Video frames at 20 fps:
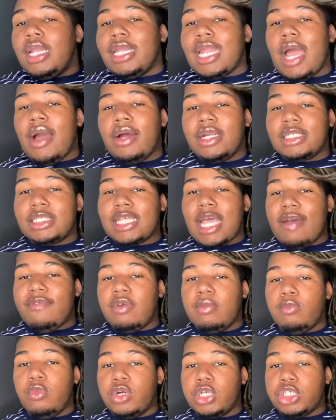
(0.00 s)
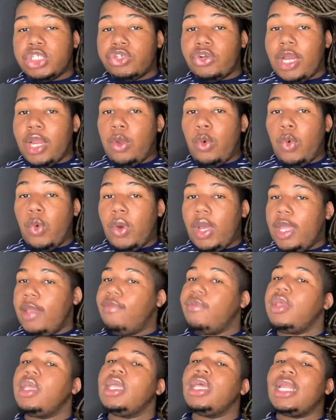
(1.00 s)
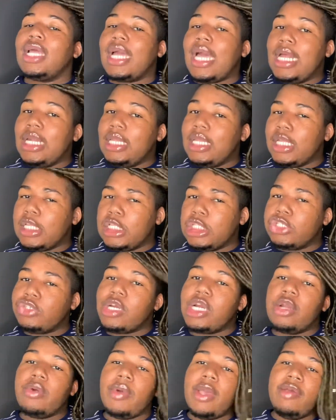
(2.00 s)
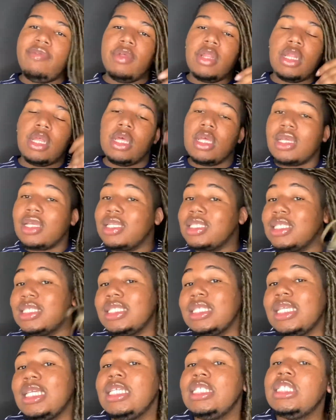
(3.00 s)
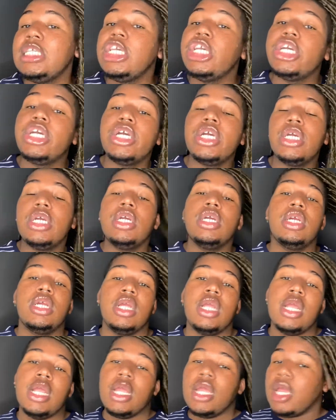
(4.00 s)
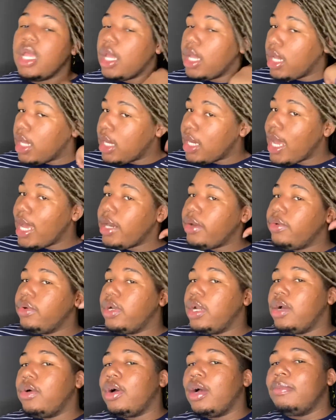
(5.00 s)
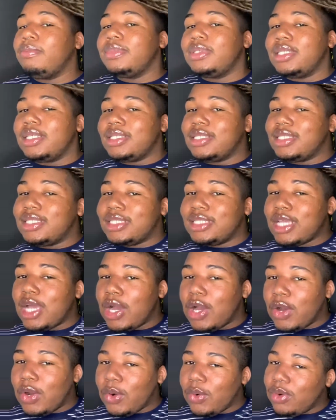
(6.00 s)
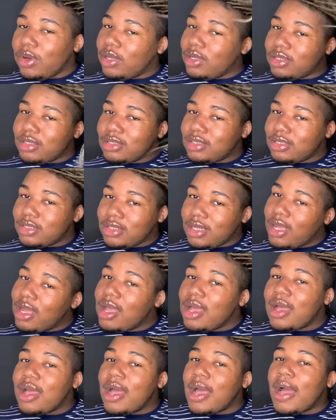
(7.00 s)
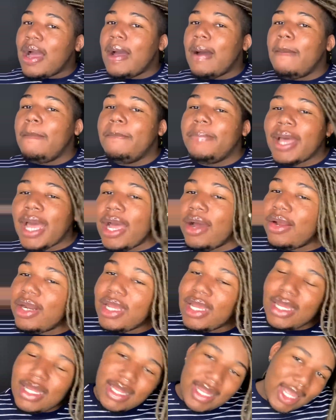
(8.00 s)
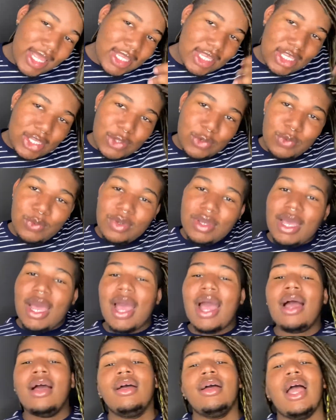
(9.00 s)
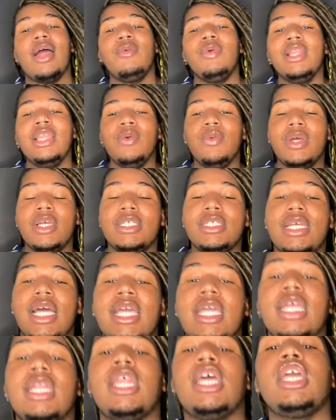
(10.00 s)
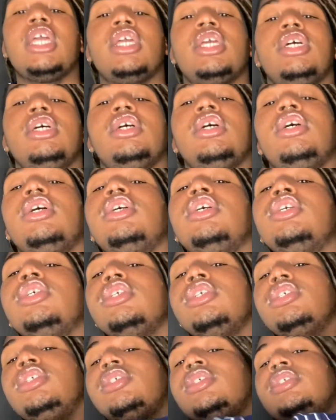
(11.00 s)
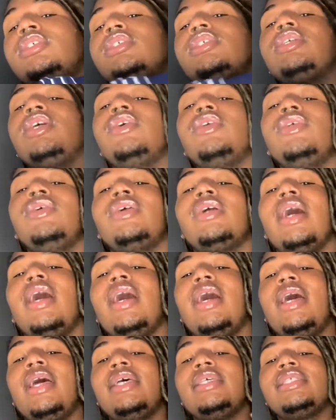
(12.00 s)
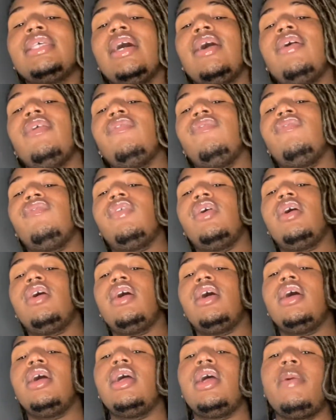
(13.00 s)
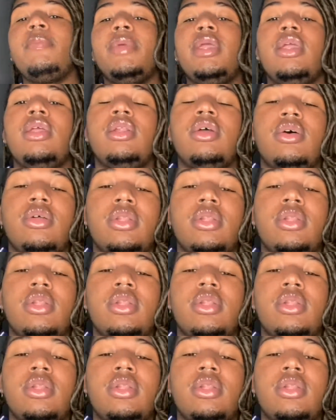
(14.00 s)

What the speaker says: Now I just have it more straight wavy. And I kind of like the straight wavy look because it's easier. And I don't know, I'm just so about it. Like I really wish I can like show you guys how far, I mean,